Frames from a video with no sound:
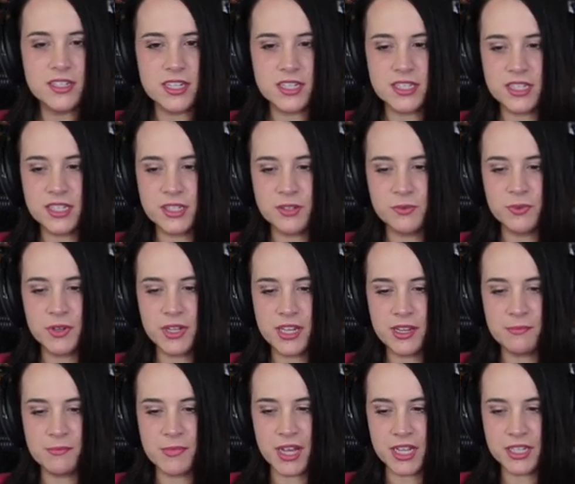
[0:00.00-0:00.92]
Does it
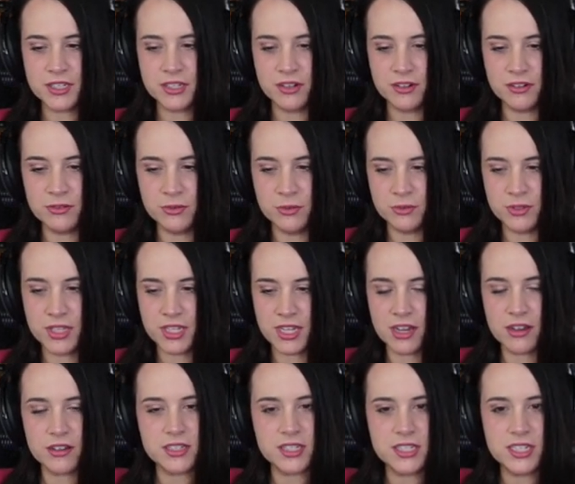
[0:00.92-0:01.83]
really matter who
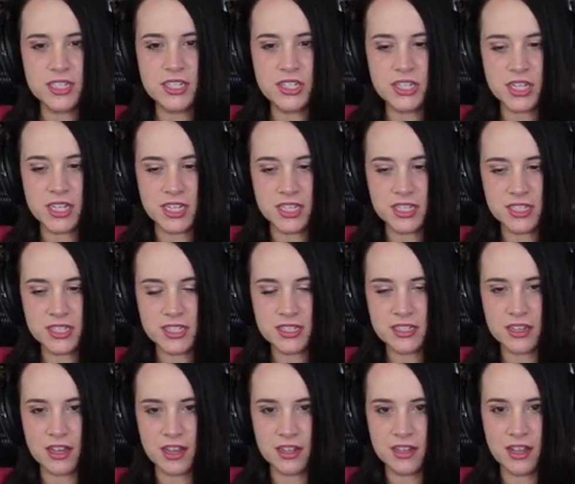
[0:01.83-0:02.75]
the hostage is?
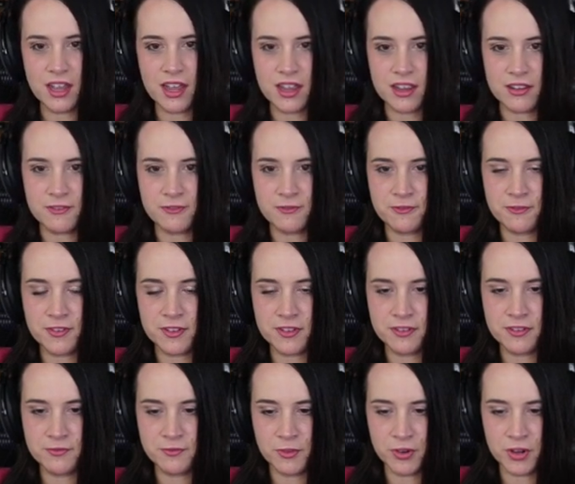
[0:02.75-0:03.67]
A life
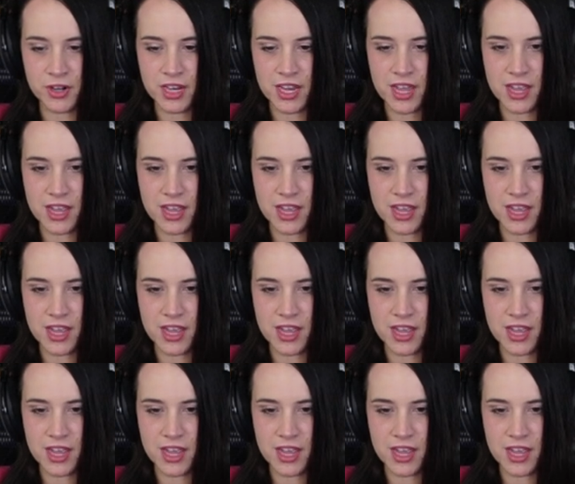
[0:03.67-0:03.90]
for